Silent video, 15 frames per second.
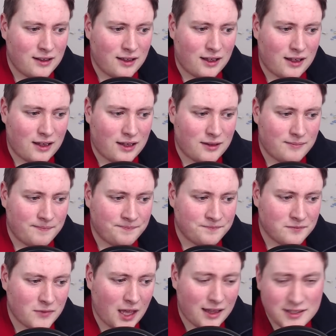
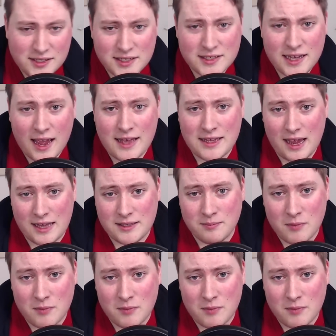let's just say it's